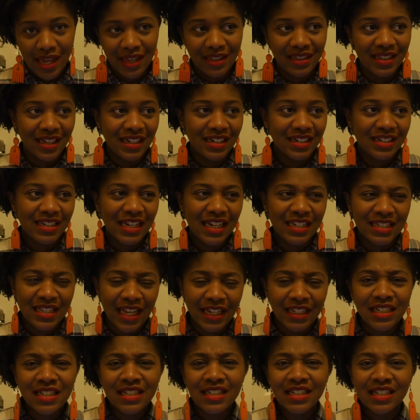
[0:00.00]
And then dad's
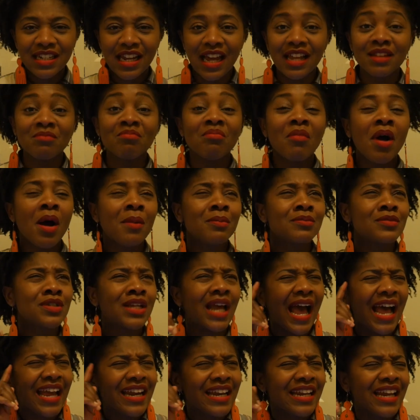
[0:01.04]
like, da, da, da. And mom
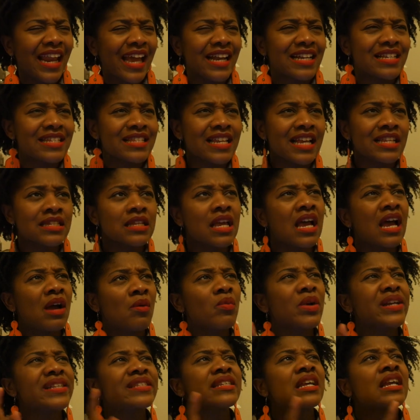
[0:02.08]
kind of like says,
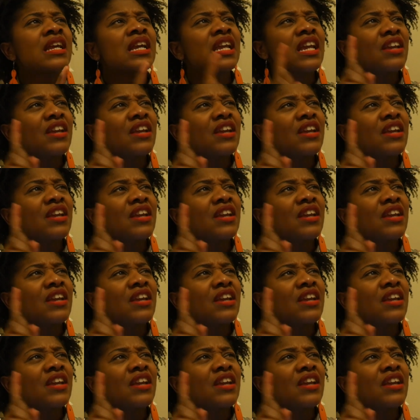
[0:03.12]
wait,